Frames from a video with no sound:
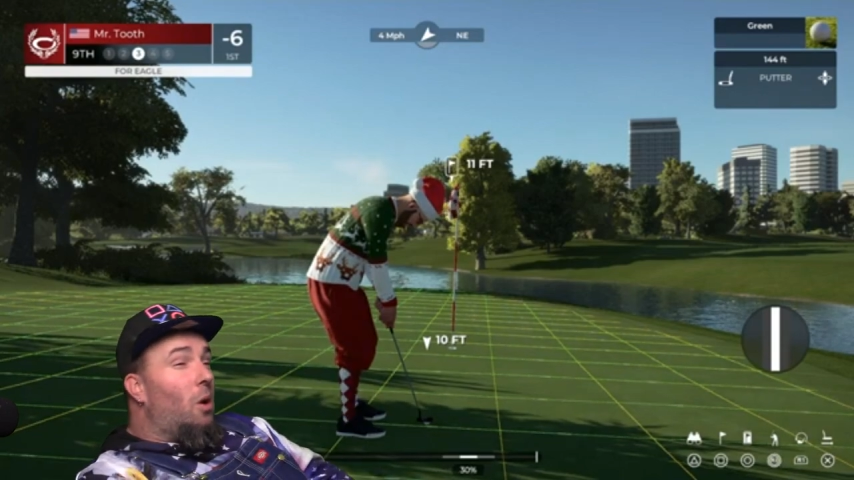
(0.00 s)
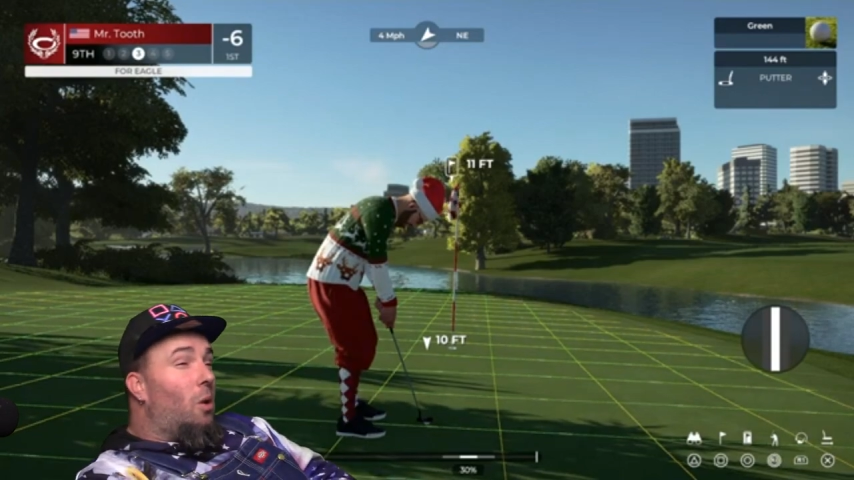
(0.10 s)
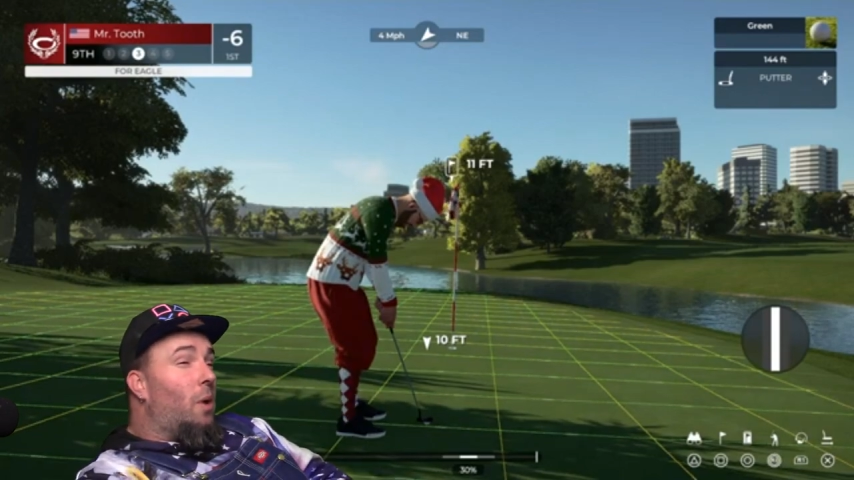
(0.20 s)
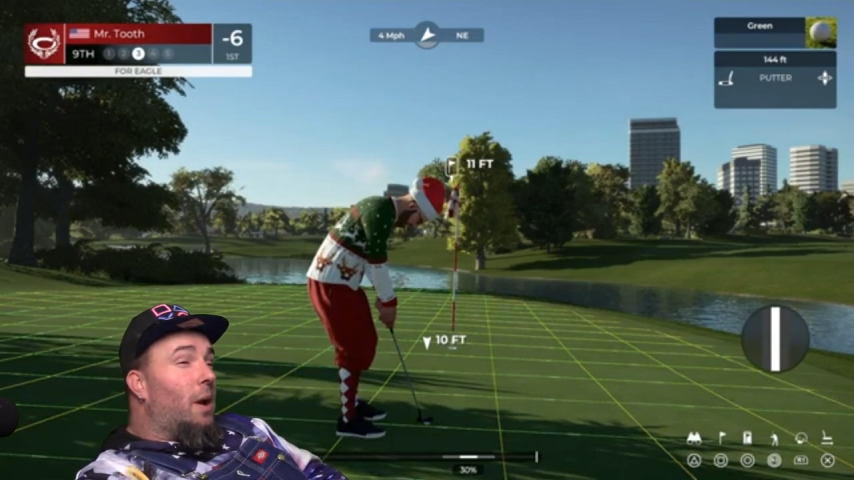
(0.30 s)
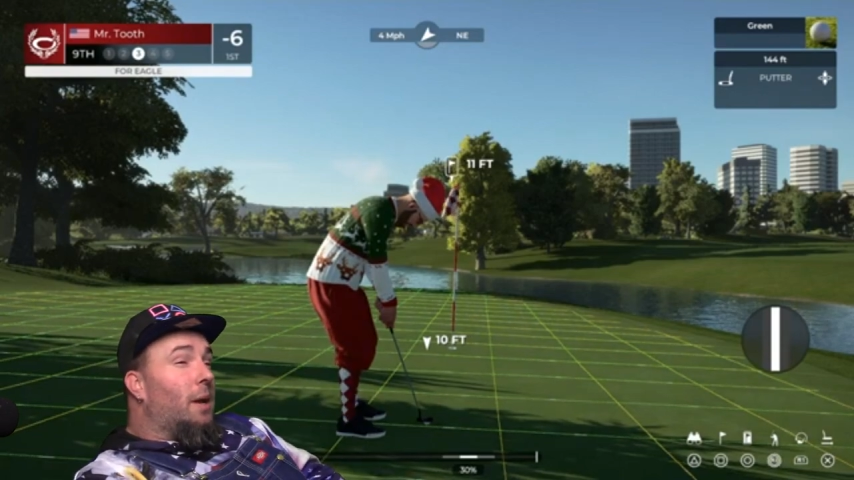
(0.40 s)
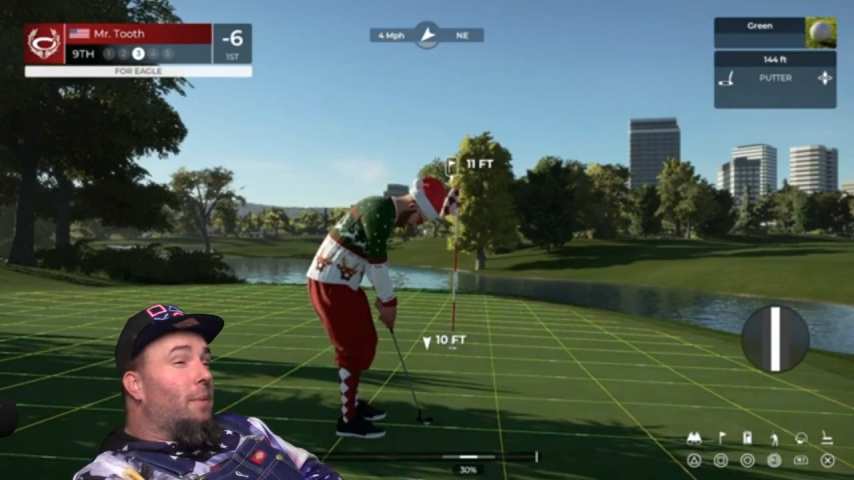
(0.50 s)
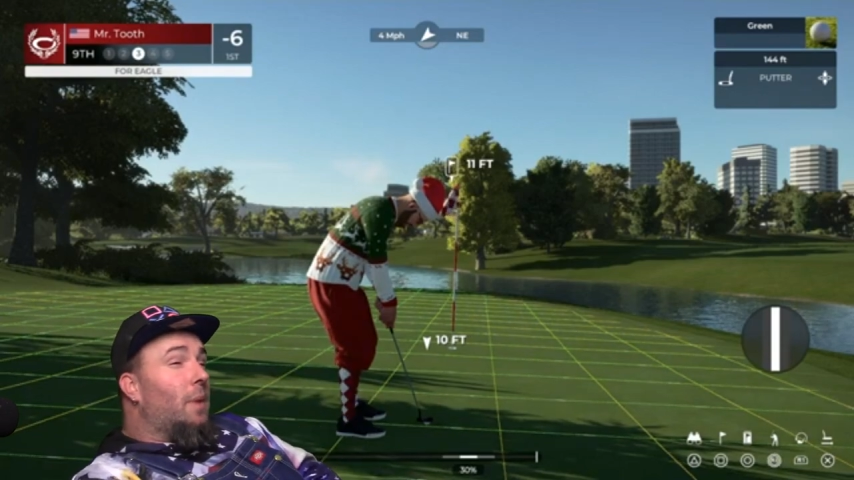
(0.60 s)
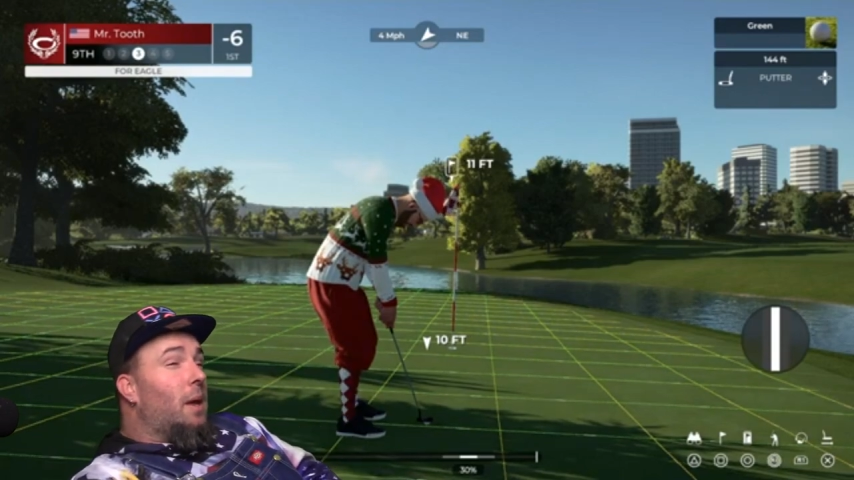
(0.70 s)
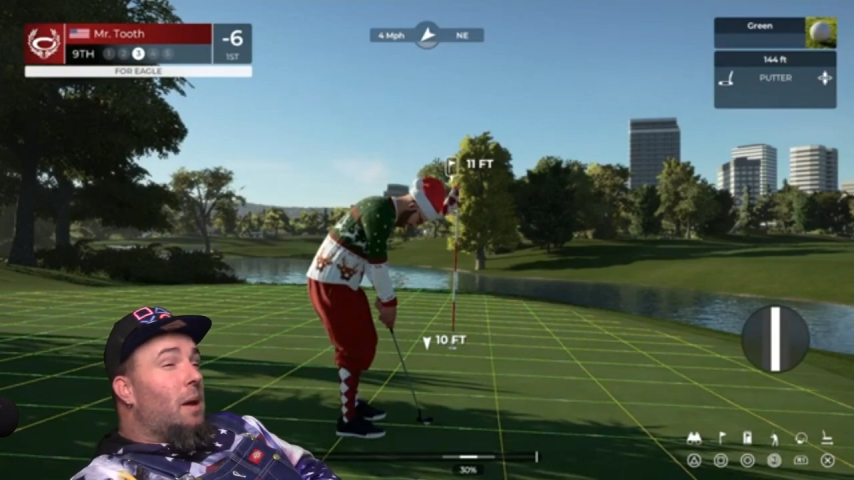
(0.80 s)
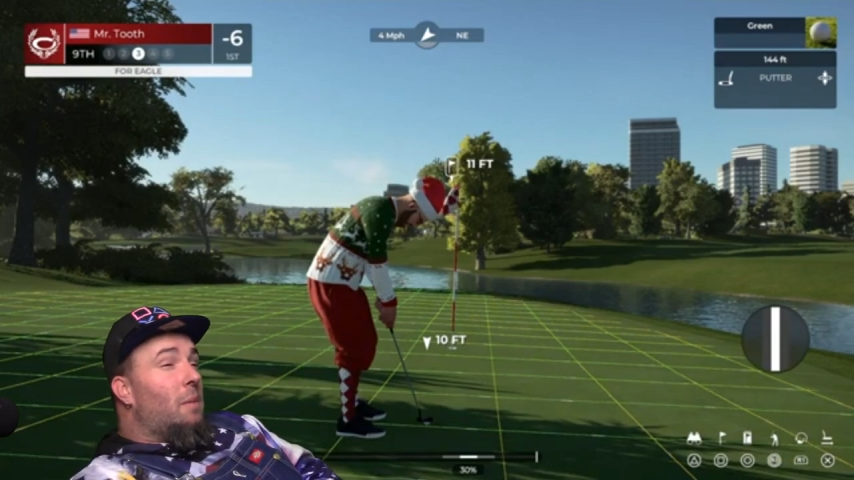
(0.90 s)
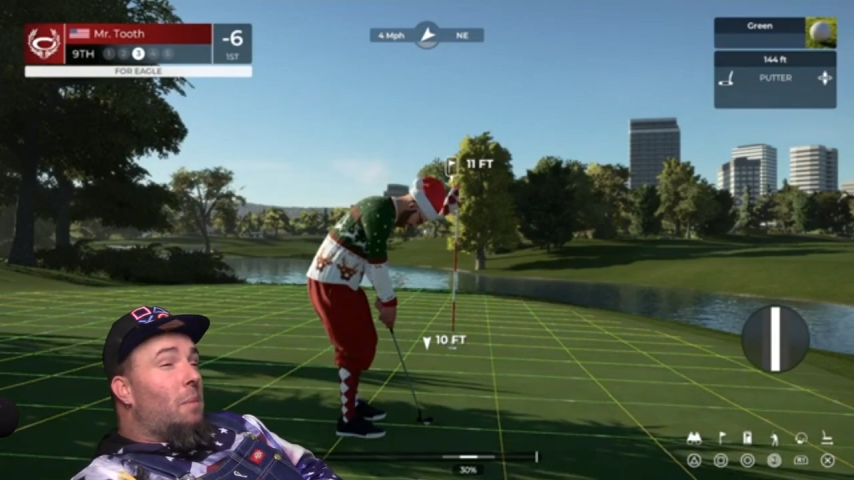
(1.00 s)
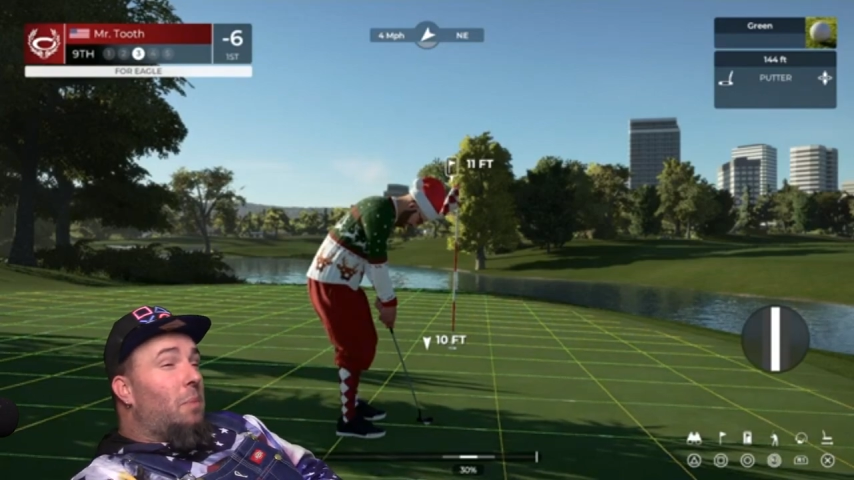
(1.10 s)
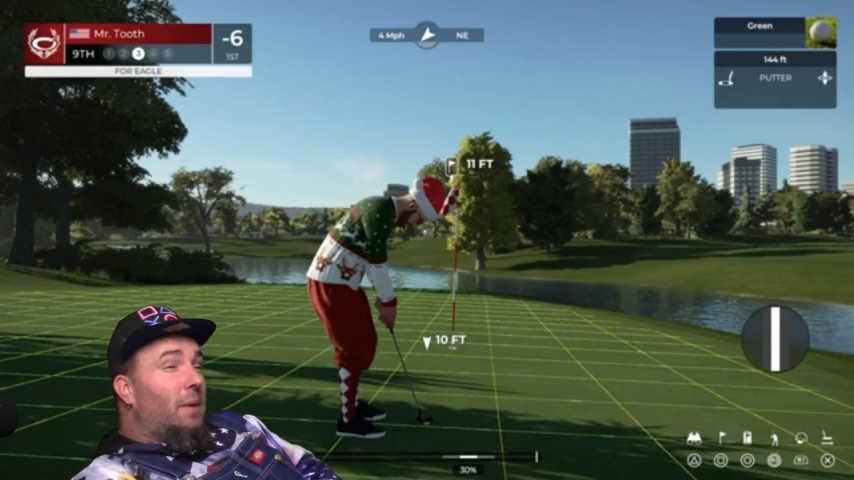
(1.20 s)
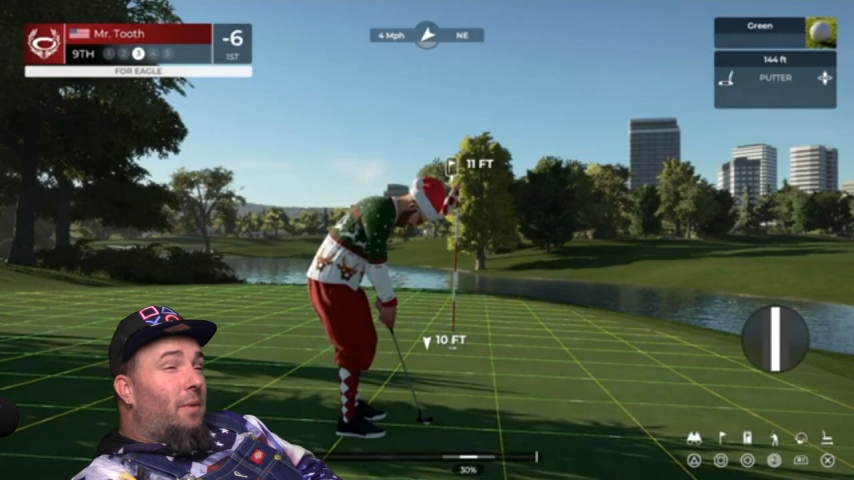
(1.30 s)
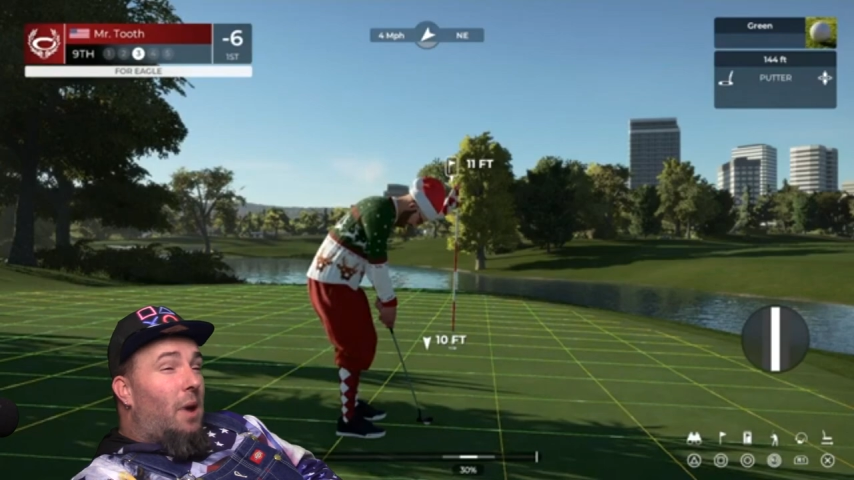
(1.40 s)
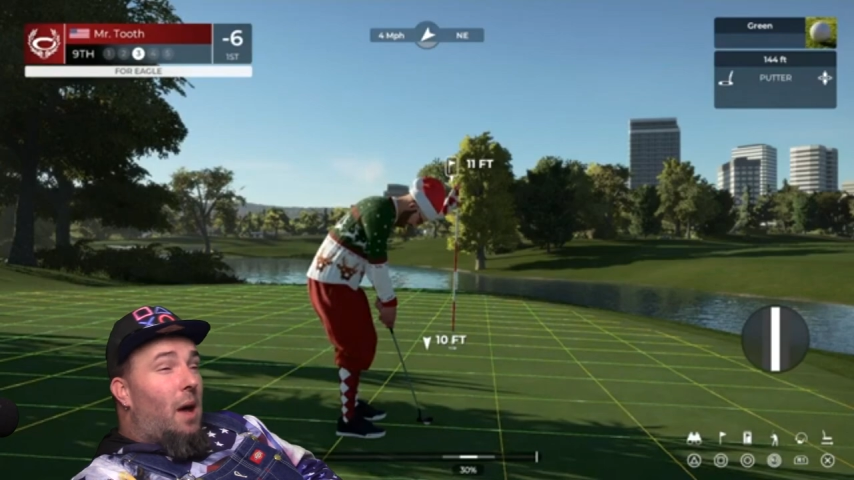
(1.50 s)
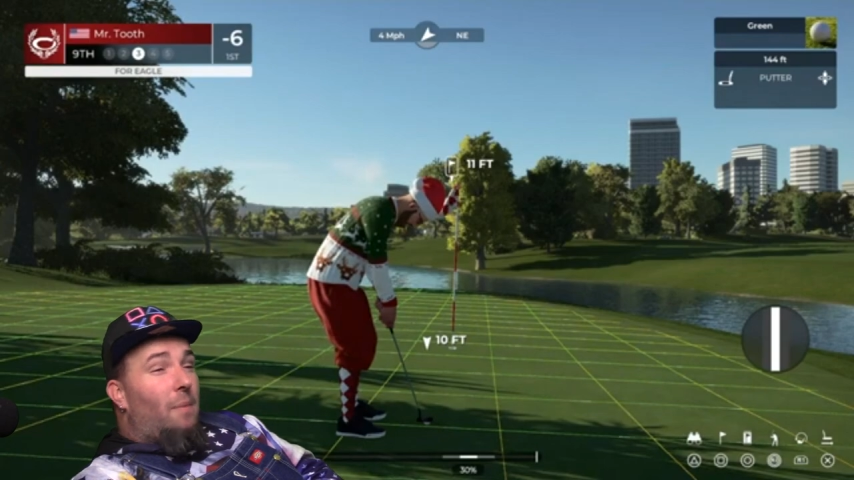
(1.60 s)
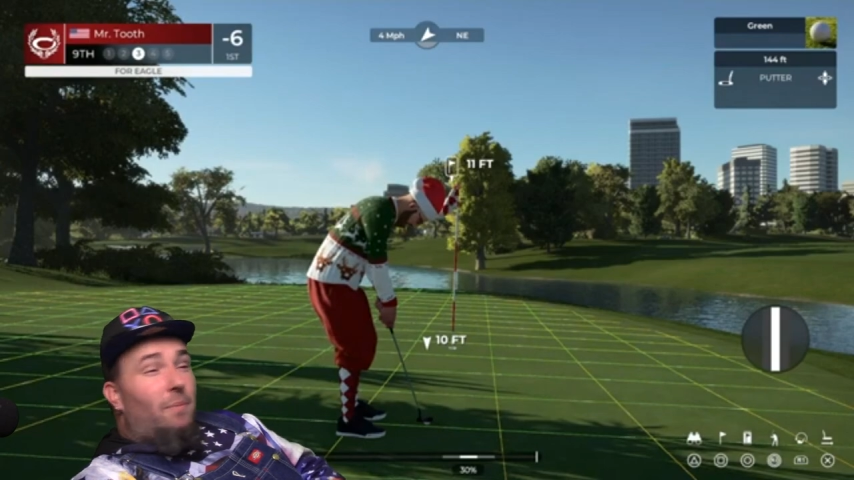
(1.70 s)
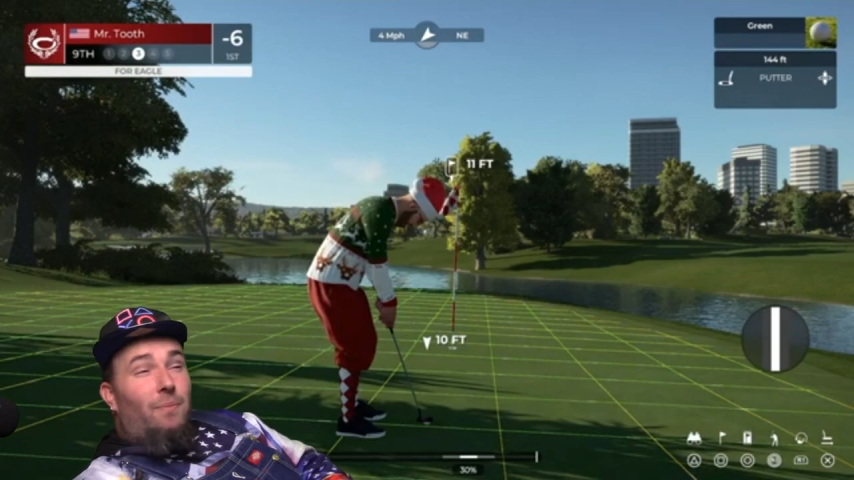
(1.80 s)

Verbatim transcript: right in. But believe it or not,